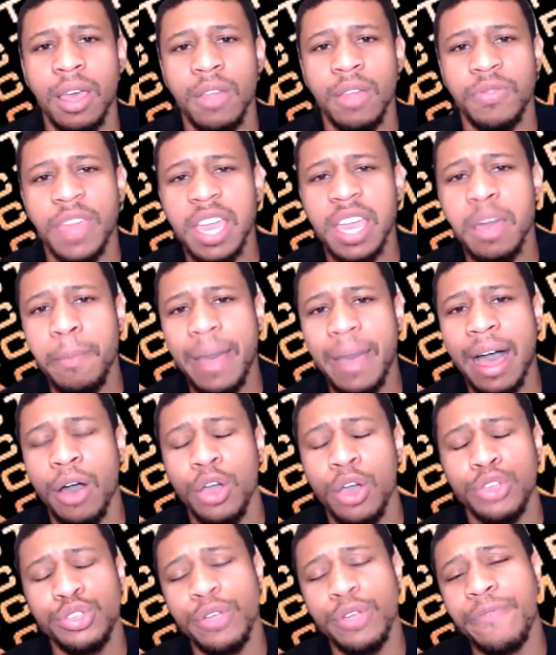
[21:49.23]
Think about
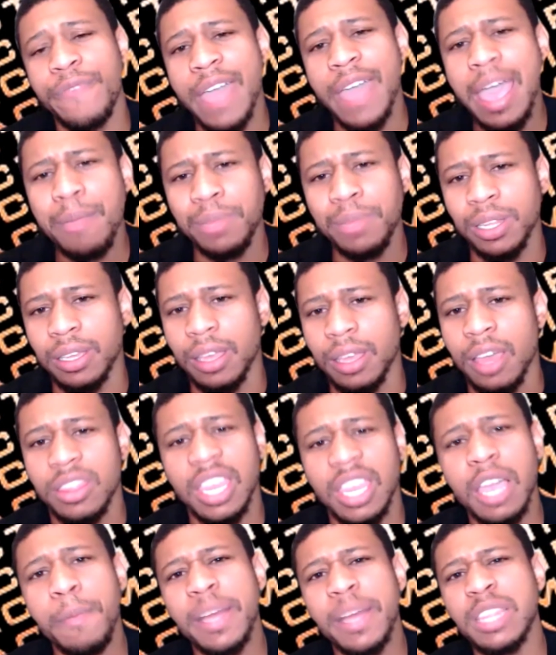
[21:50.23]
your family.
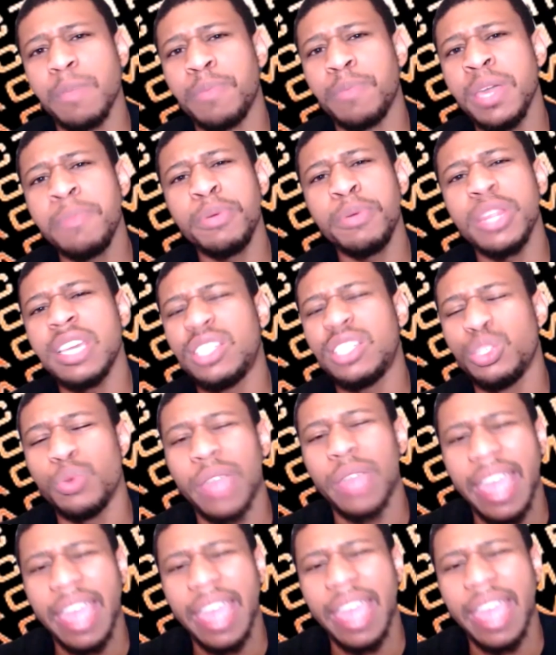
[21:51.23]
Think about the people that you
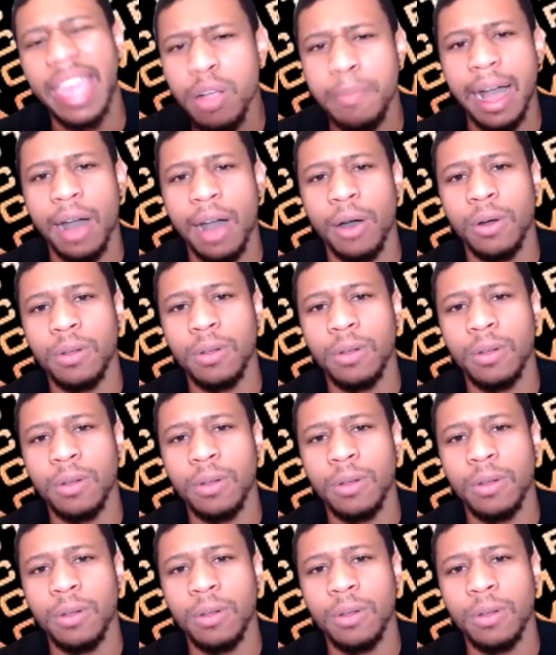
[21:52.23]
care about.